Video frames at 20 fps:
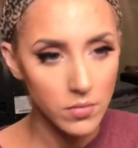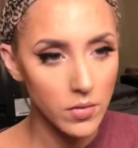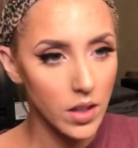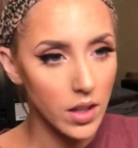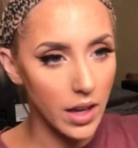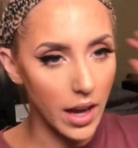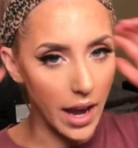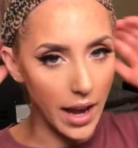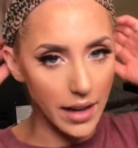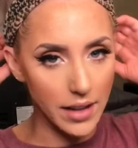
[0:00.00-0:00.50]

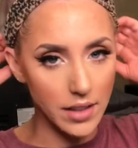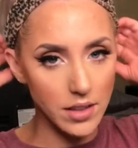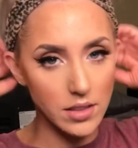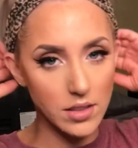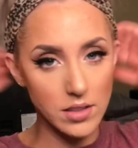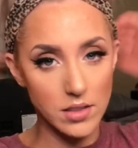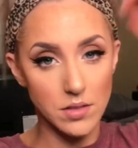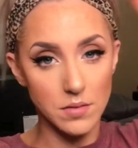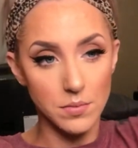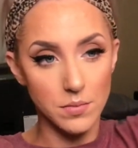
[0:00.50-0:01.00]
Okay,
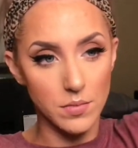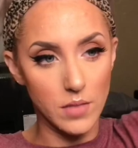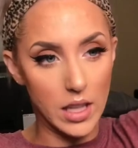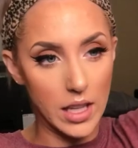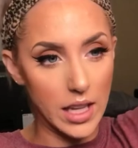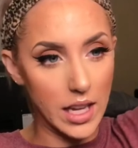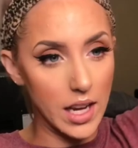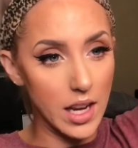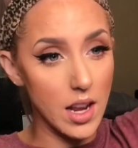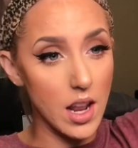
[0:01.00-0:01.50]

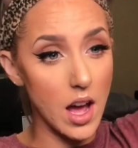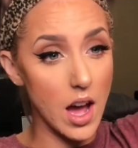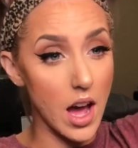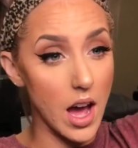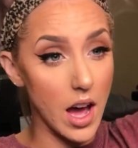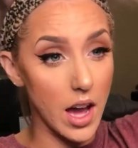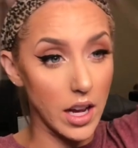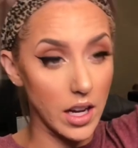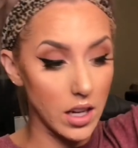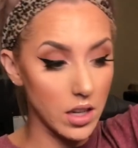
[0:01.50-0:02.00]
then
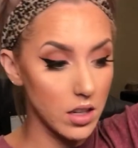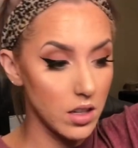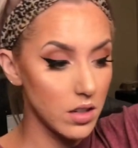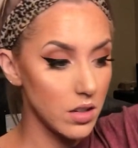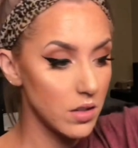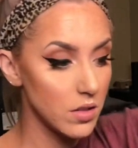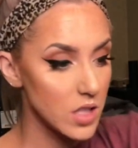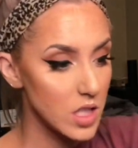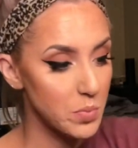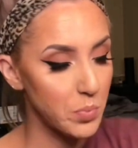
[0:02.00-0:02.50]
I
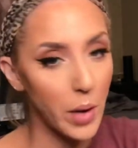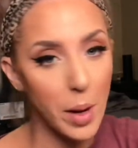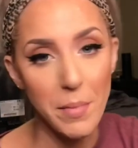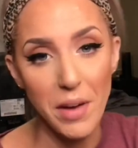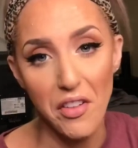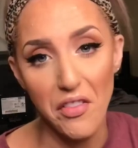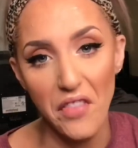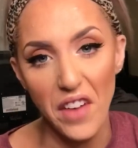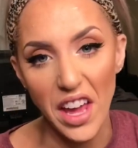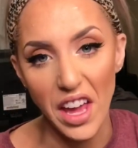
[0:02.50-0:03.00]
spray my
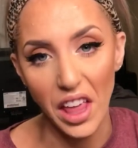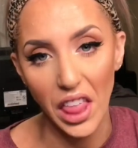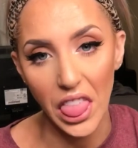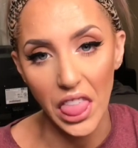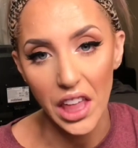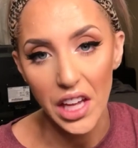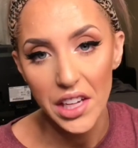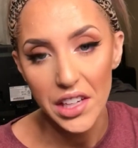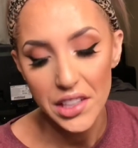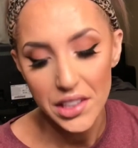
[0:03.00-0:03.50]
face
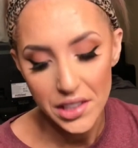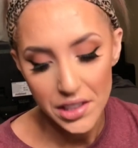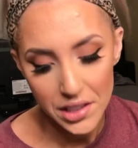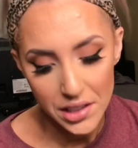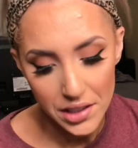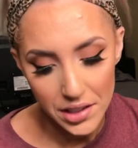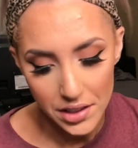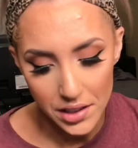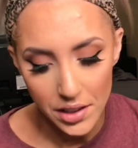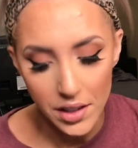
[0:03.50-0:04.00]

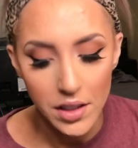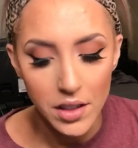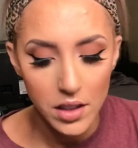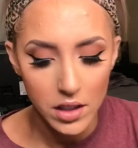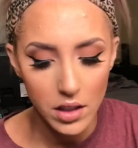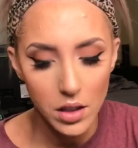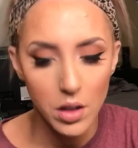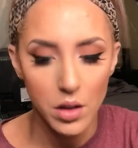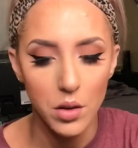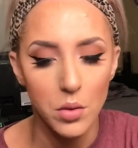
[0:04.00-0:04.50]

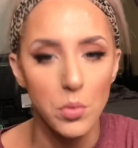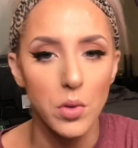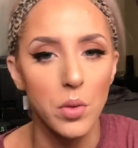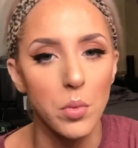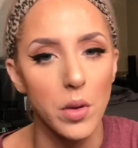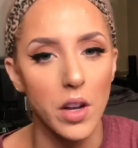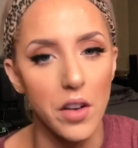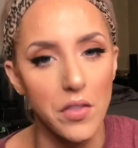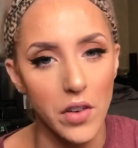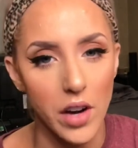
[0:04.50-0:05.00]
with
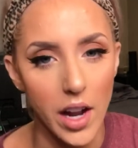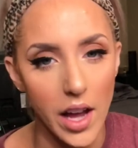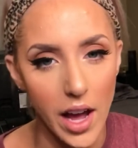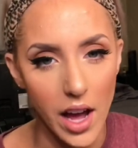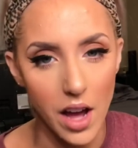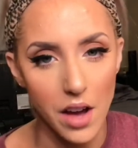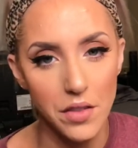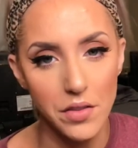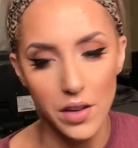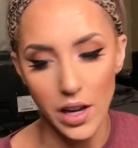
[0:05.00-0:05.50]
whatever I
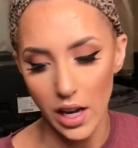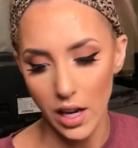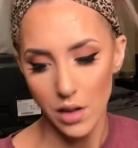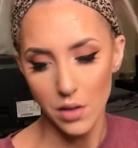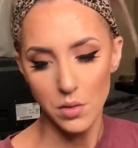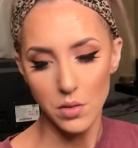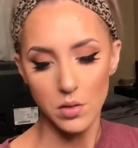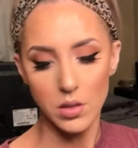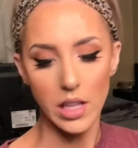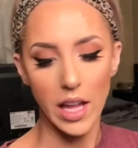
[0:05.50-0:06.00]
have. I
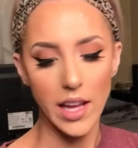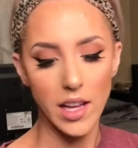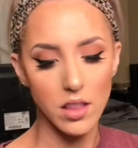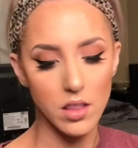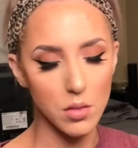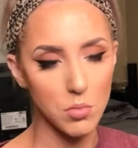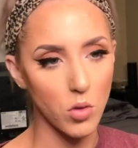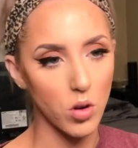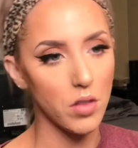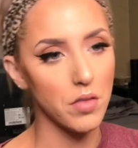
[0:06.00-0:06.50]
like the
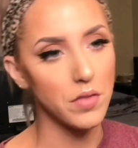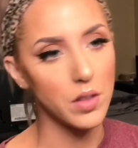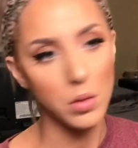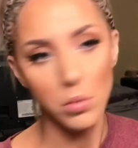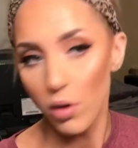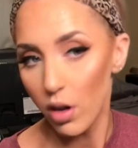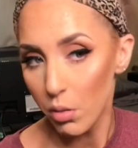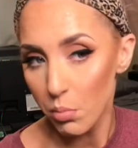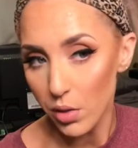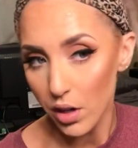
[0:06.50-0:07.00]
Morphe
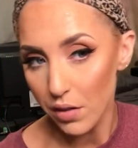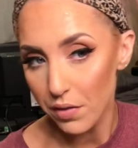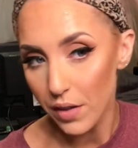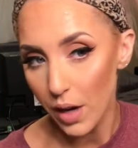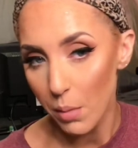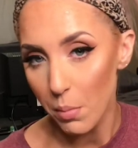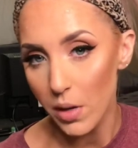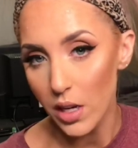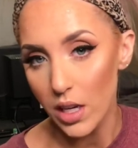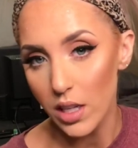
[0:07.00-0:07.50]
one, but if
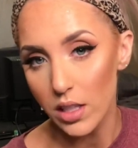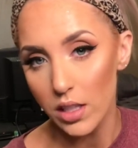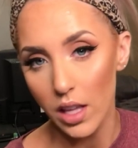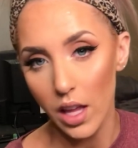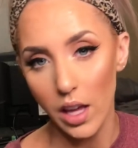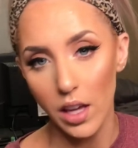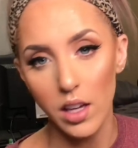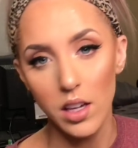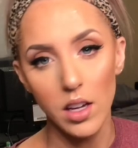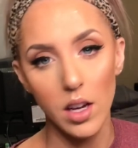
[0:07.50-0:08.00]
I'm needing
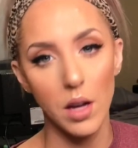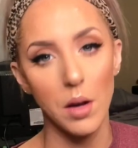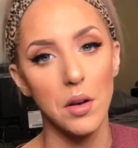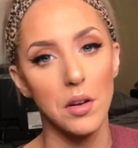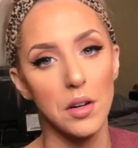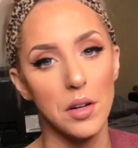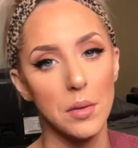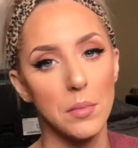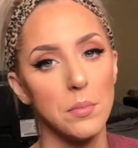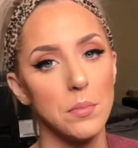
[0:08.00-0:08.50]
like
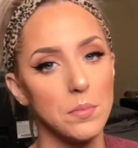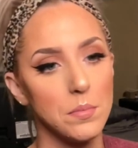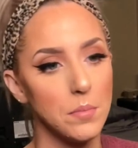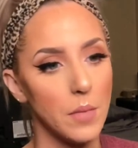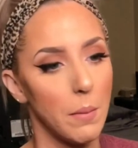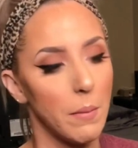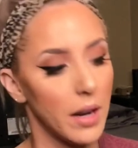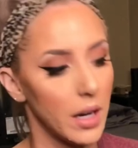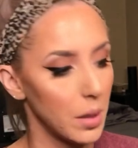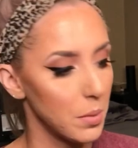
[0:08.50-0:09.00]
my
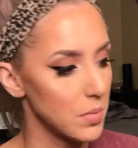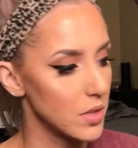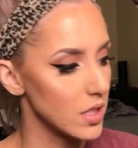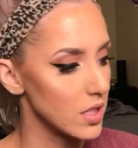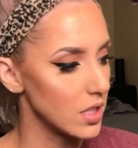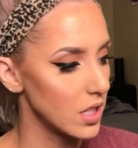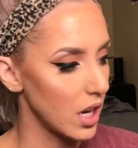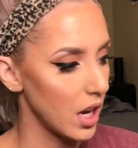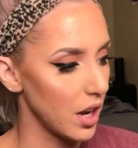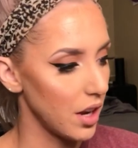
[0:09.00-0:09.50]
makeup to
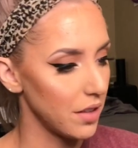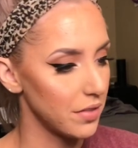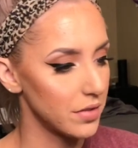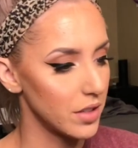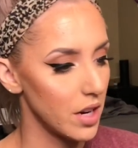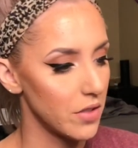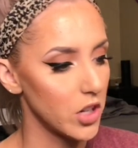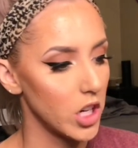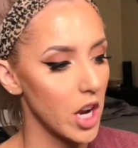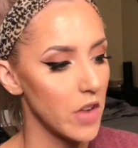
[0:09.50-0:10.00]
stay
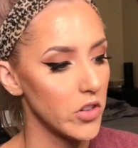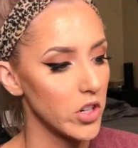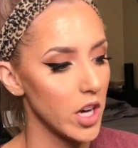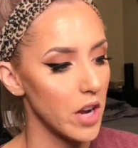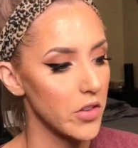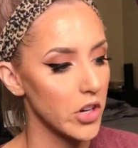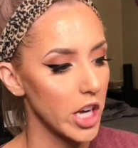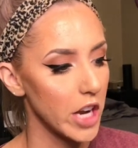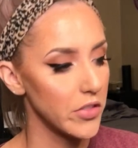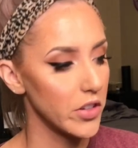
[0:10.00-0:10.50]
forever and ever and
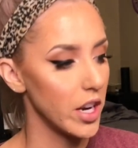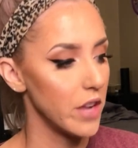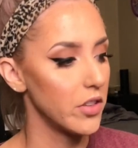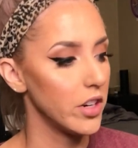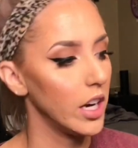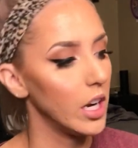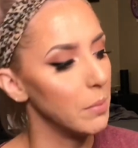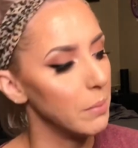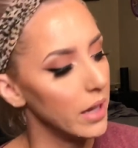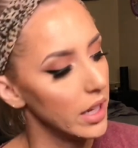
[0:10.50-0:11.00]
ever and ever and ever,
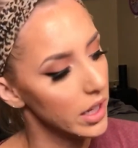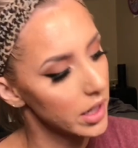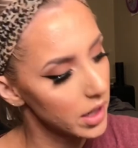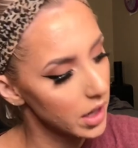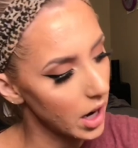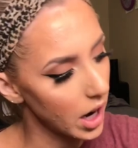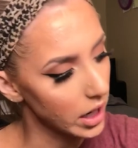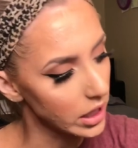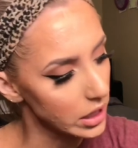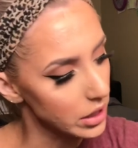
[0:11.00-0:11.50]
amen,
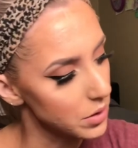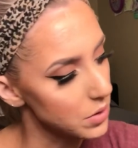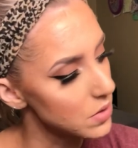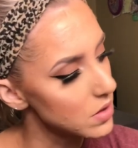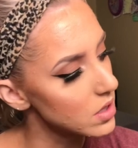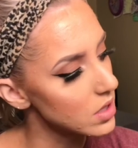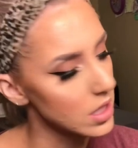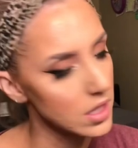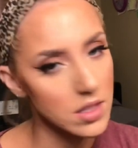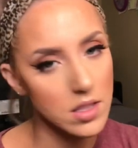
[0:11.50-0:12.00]
I
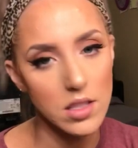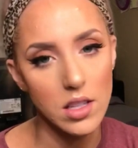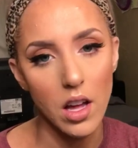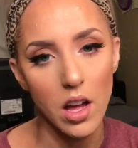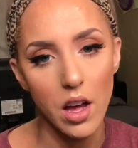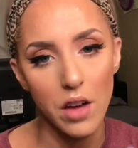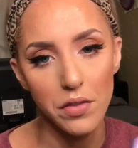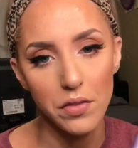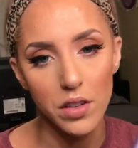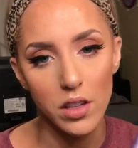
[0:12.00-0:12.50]
use this
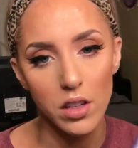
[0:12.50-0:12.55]
stuff.